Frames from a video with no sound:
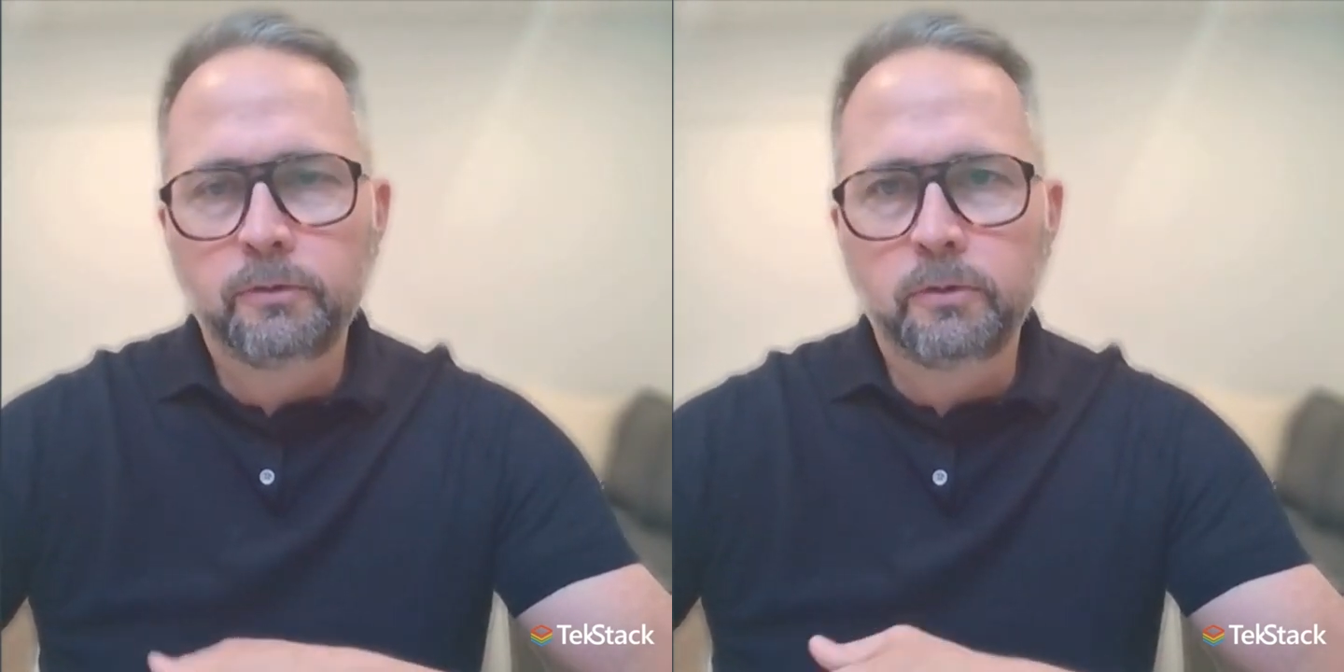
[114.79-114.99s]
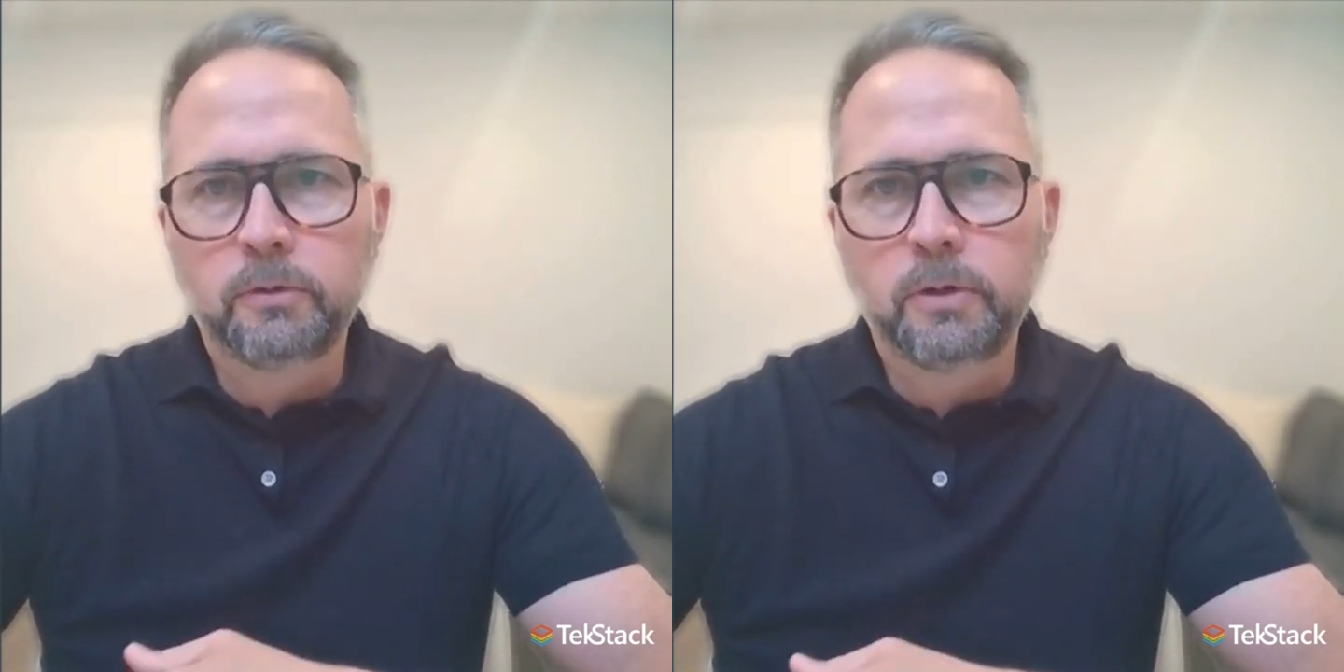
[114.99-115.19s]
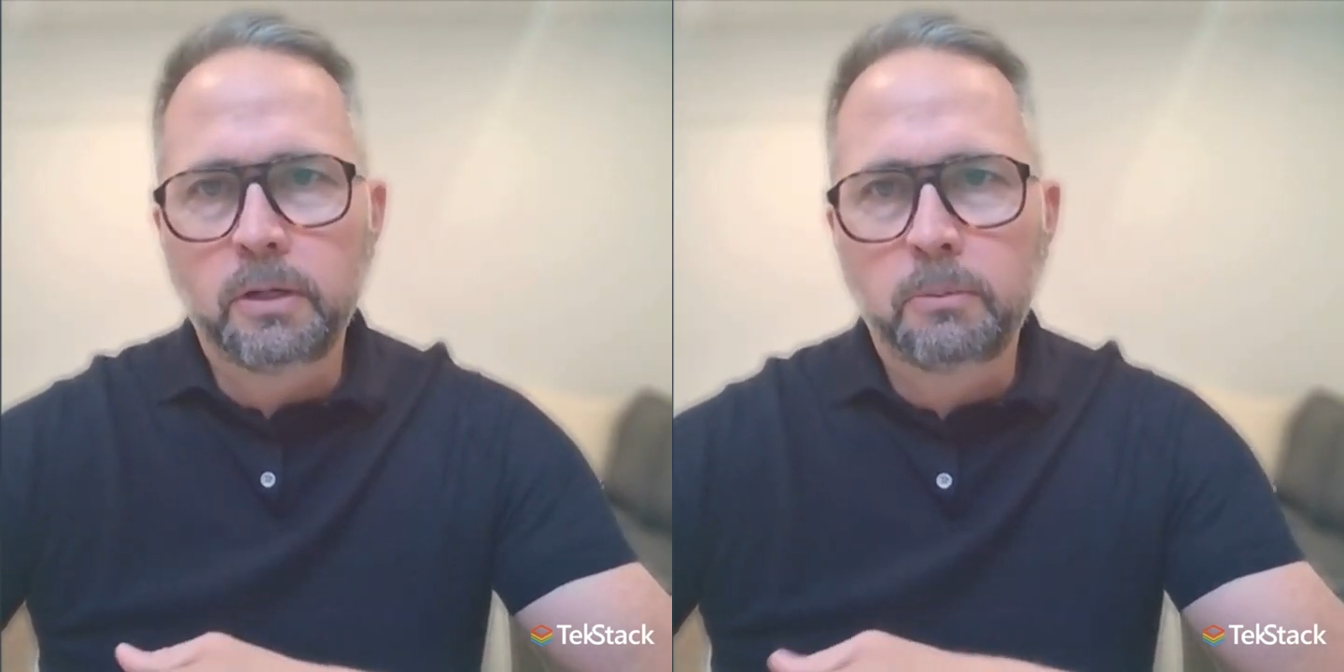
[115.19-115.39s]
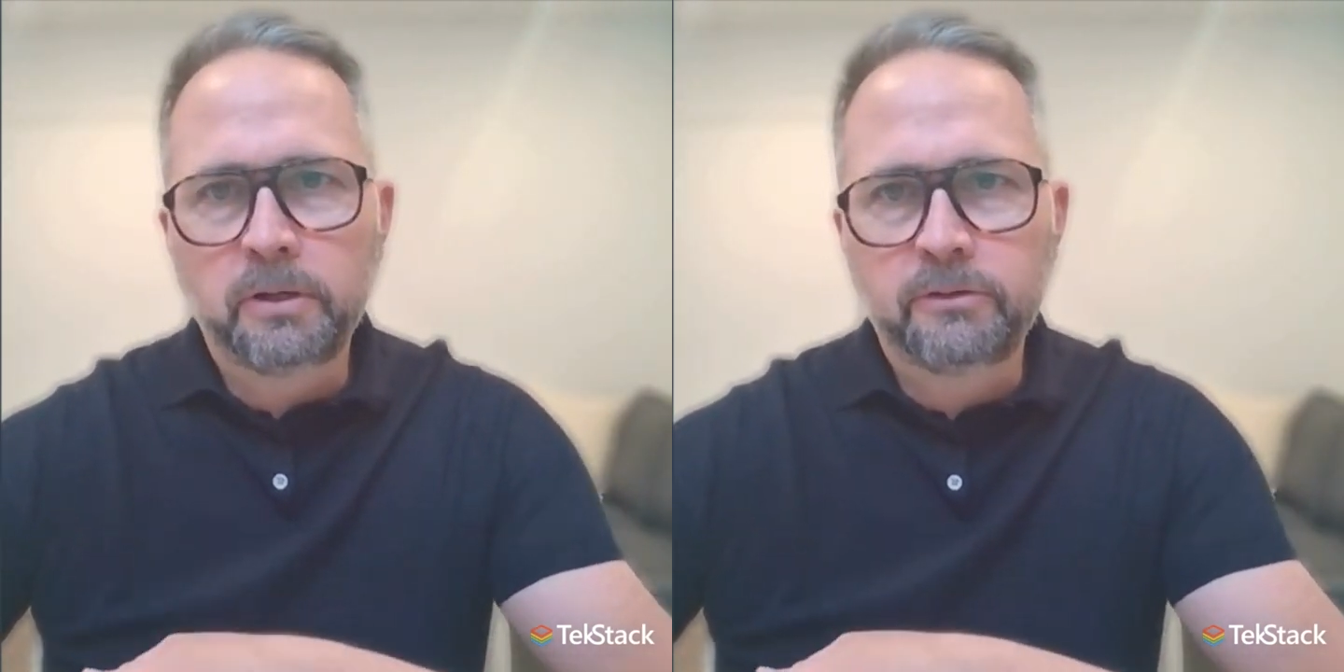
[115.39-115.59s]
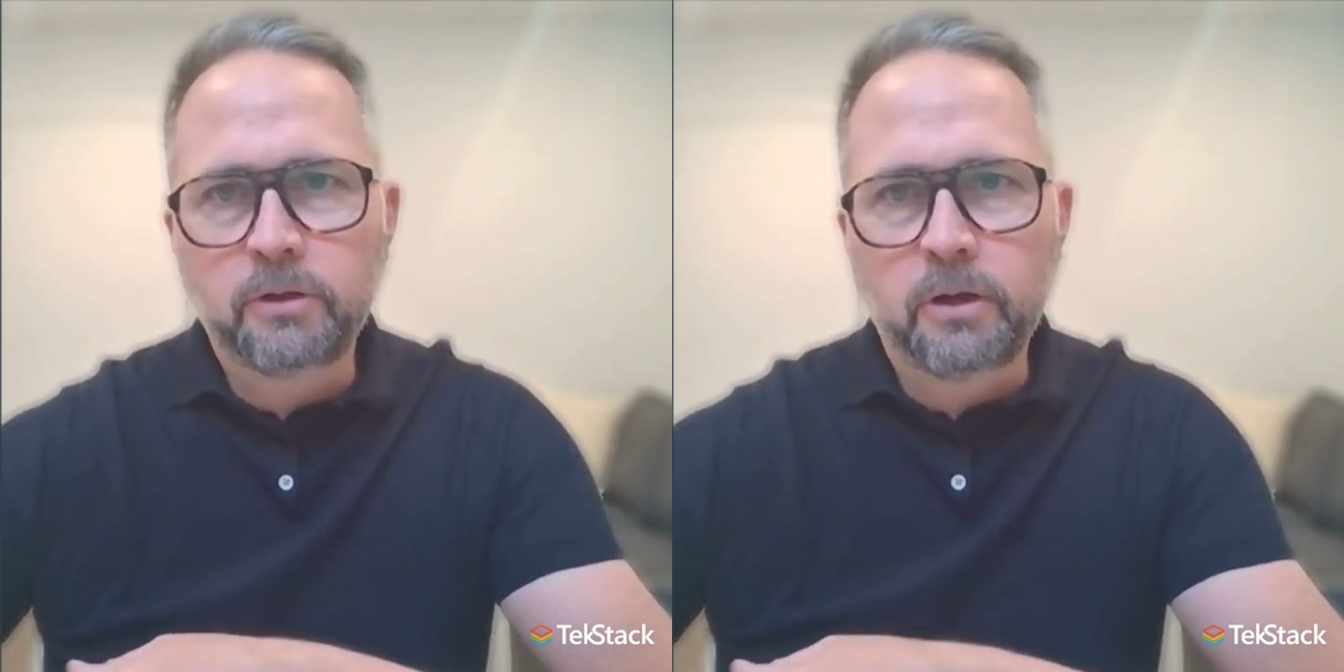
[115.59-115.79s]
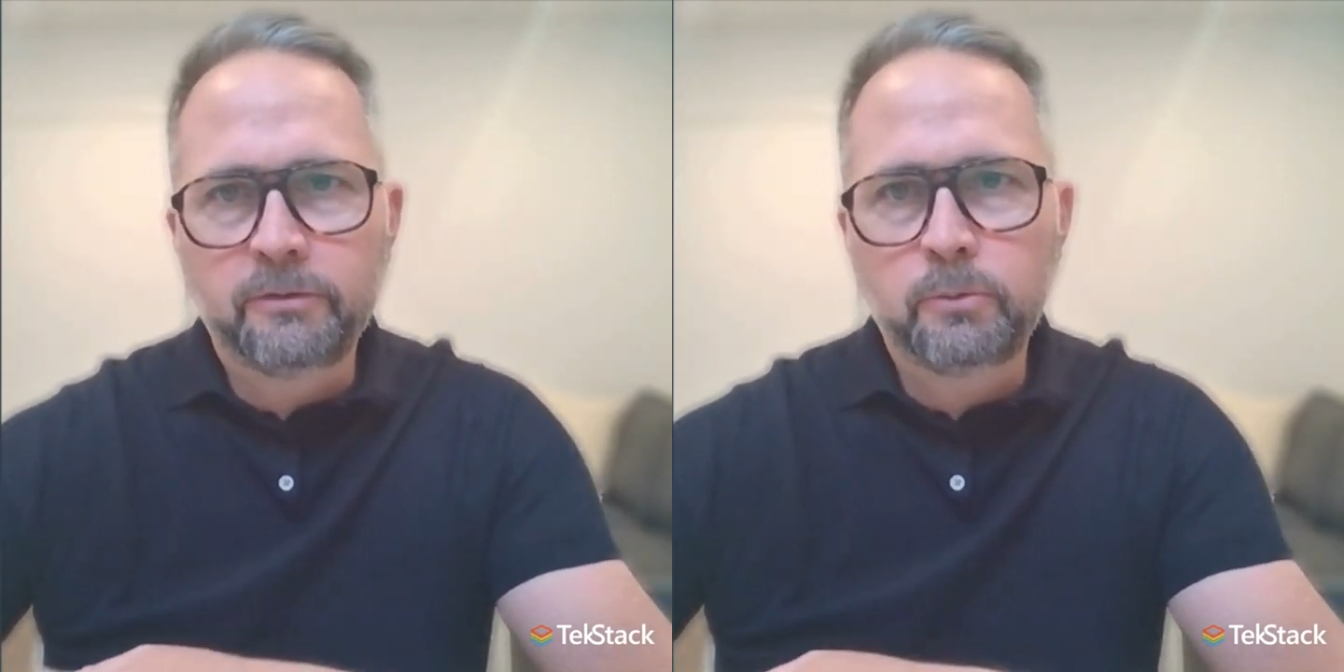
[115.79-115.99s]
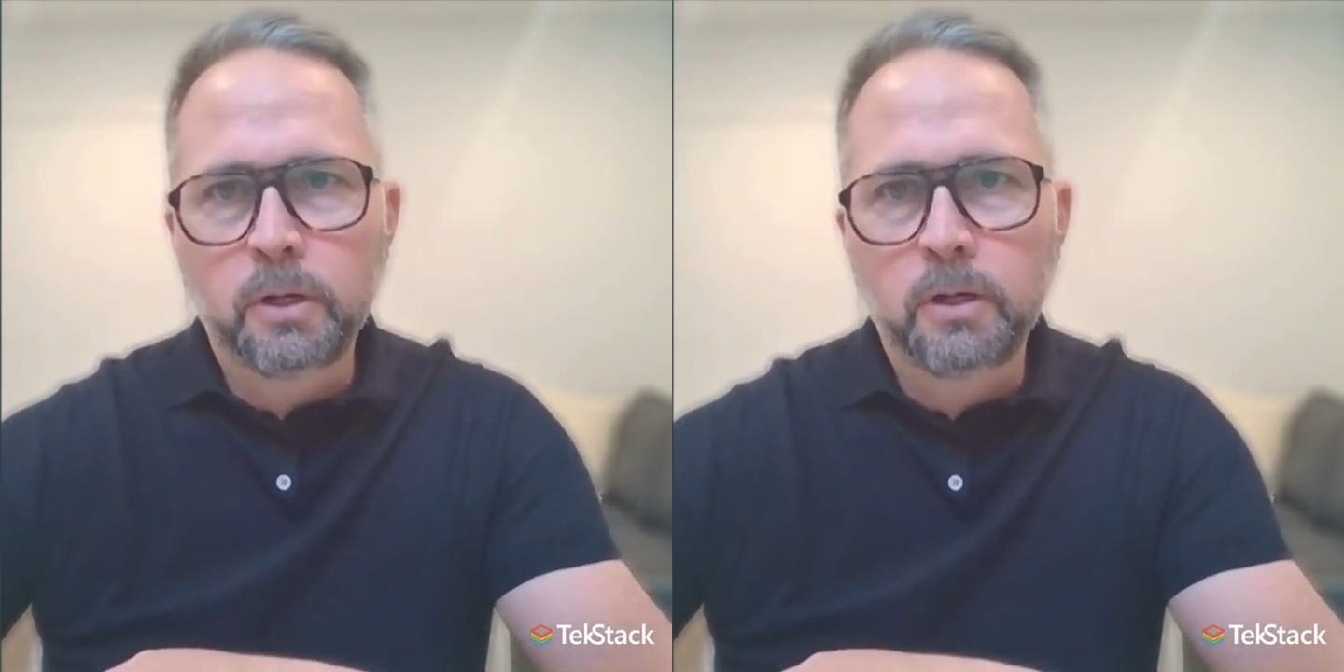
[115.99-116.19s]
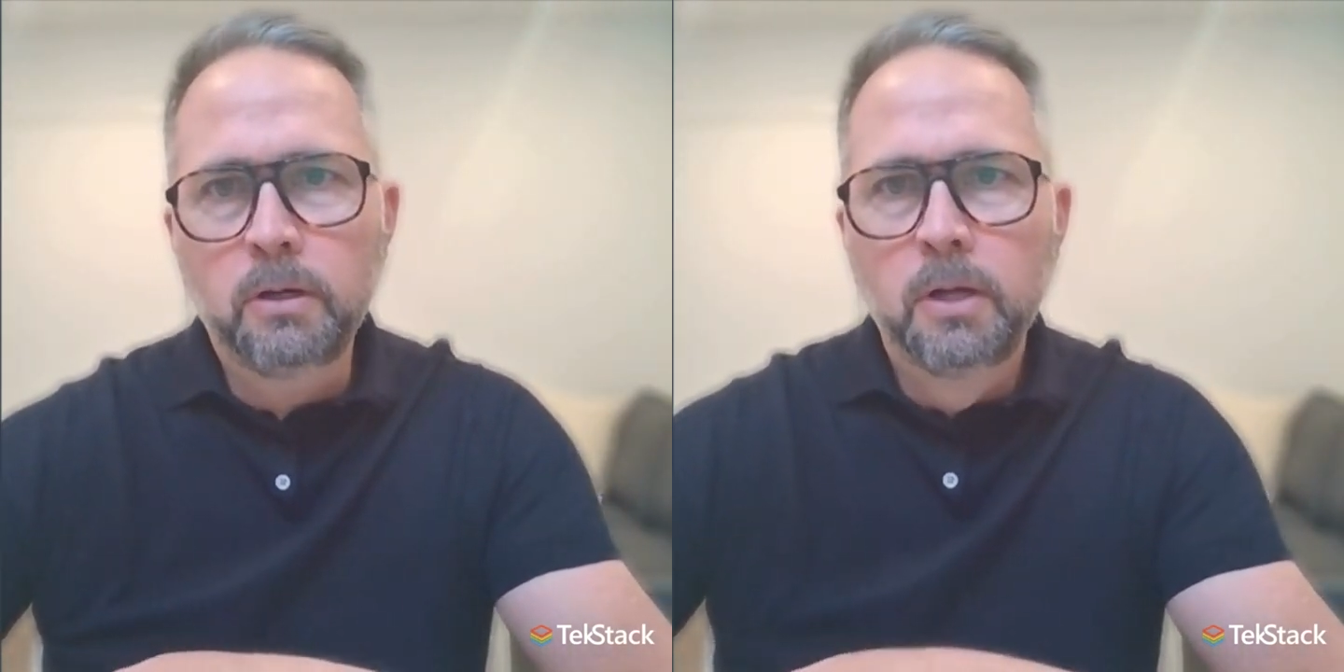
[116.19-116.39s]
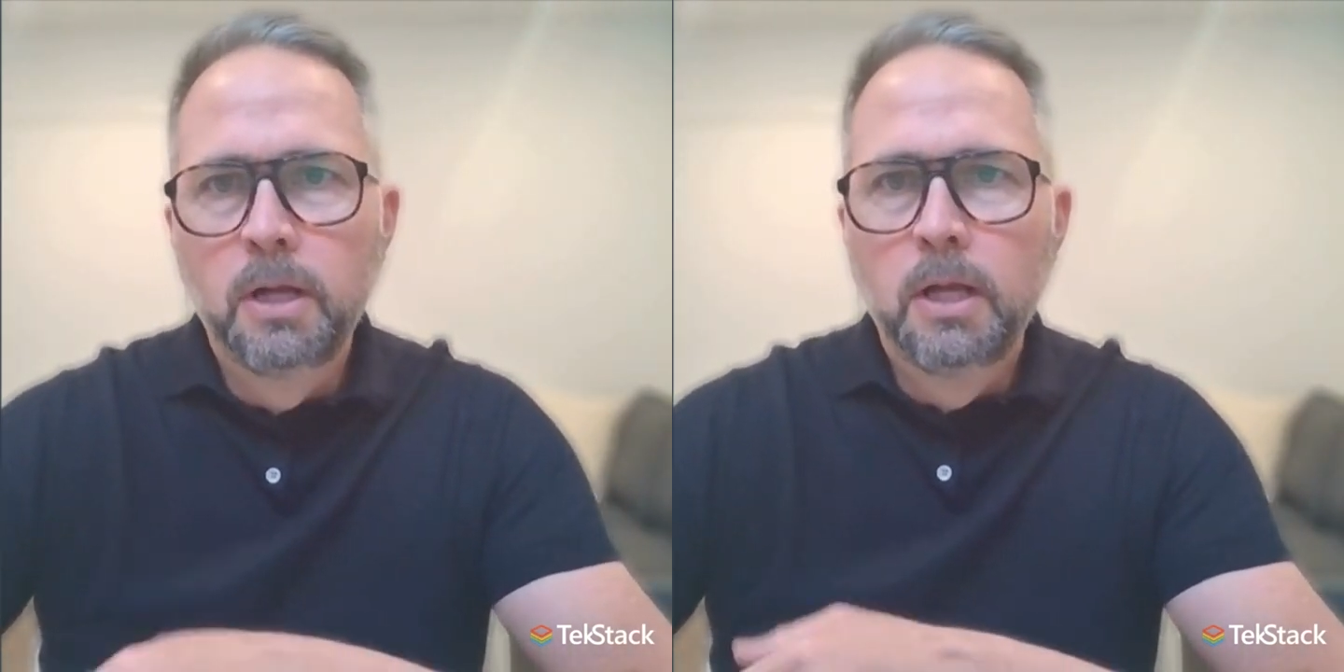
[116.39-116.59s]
for enterprise software.